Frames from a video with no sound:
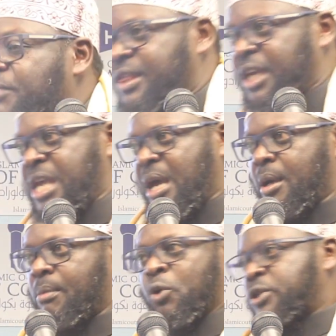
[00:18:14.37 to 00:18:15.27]
everything here?
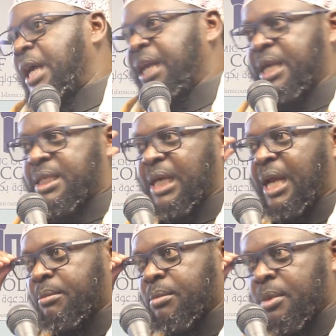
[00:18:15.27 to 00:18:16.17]
Musa alayhi
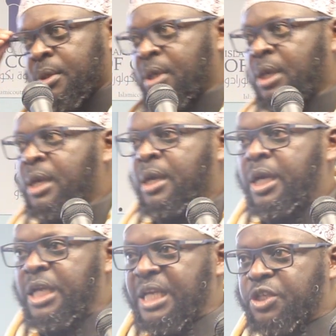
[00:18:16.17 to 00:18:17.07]
salam.
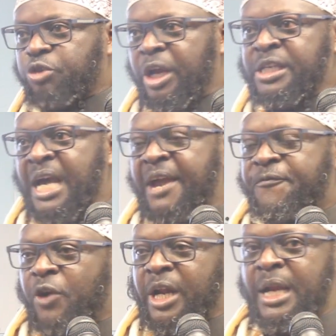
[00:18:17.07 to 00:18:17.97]
He's a stranger, a
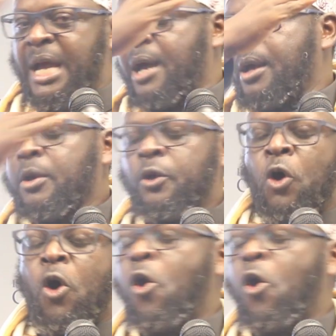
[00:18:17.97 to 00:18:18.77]
foreigner, no